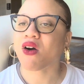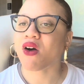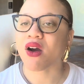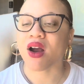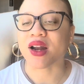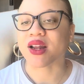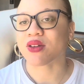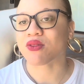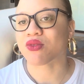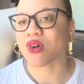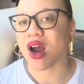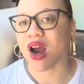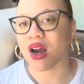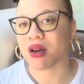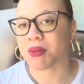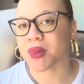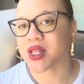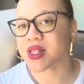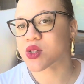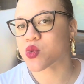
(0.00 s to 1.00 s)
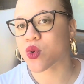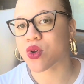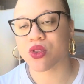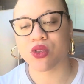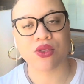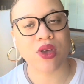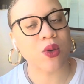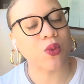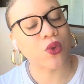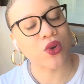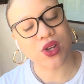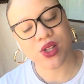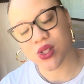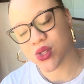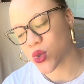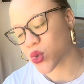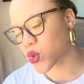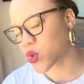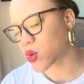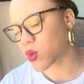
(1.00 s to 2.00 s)
environments, whether they were at
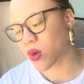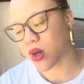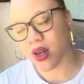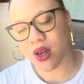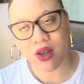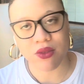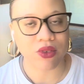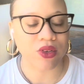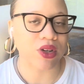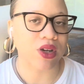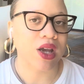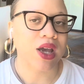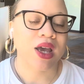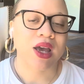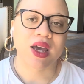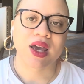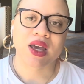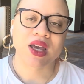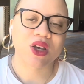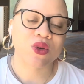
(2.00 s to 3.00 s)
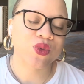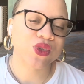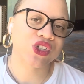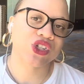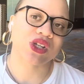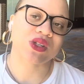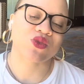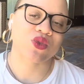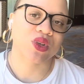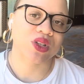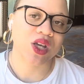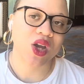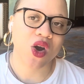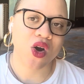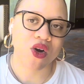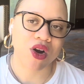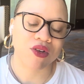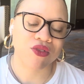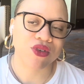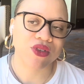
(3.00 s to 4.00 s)
school, wherever. It was just really
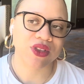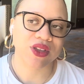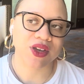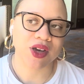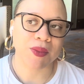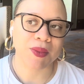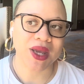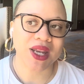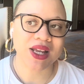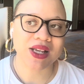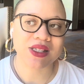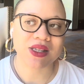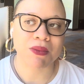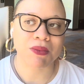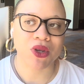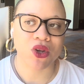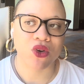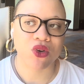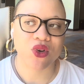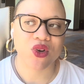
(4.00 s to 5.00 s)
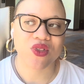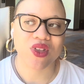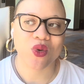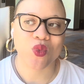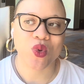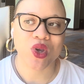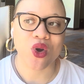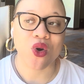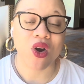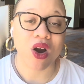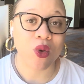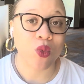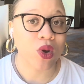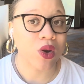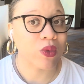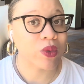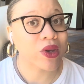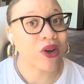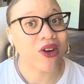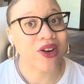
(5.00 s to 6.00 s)
hard for them. And it's a miracle that we are where
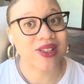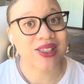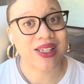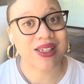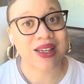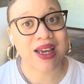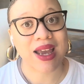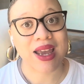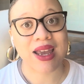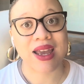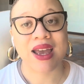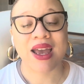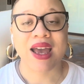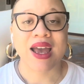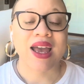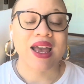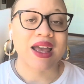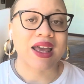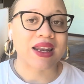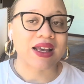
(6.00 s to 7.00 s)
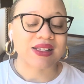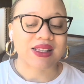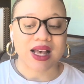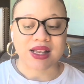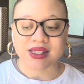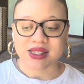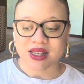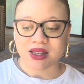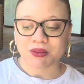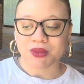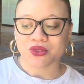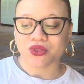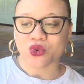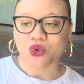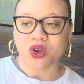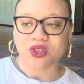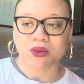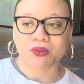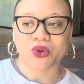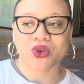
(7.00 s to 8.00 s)
we are today. And as I said before in
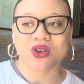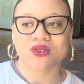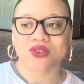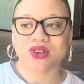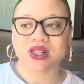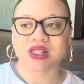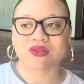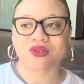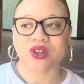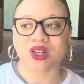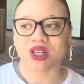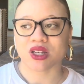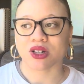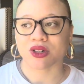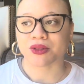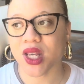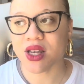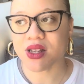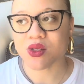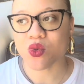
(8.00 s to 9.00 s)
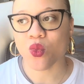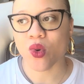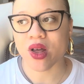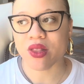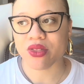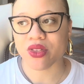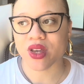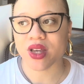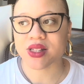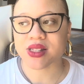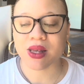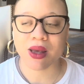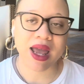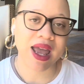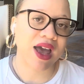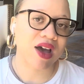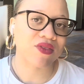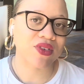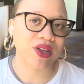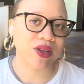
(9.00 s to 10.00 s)
the previous video, it's one thing to
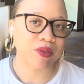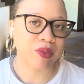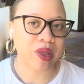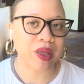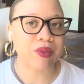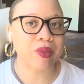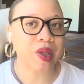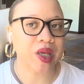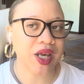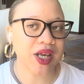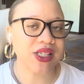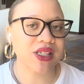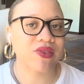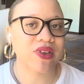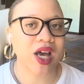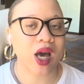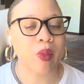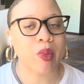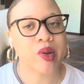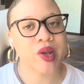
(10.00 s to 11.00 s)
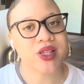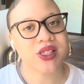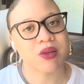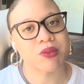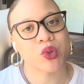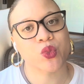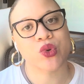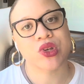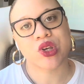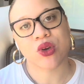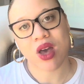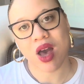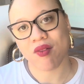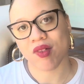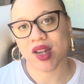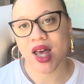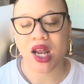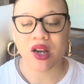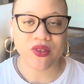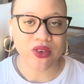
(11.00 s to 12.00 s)
have it be because of albinism, but when you have a
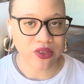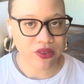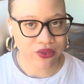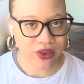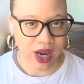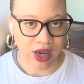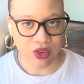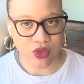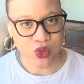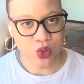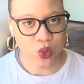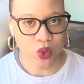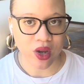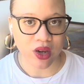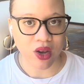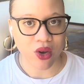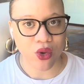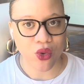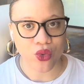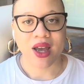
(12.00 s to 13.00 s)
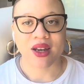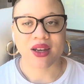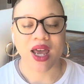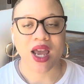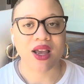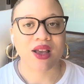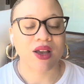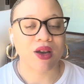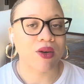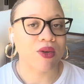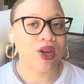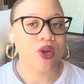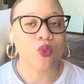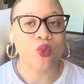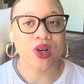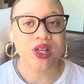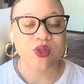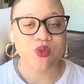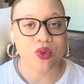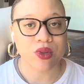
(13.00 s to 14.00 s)
lot of other factors going on, like it
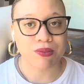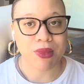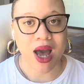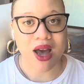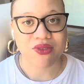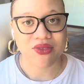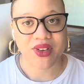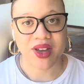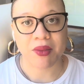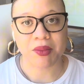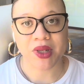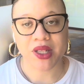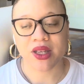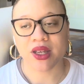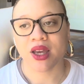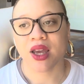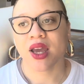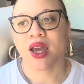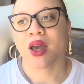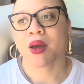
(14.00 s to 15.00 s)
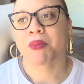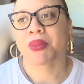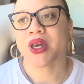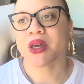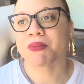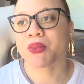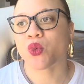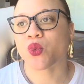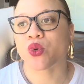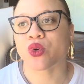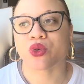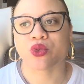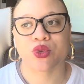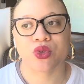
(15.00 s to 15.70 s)
was with my family, people will,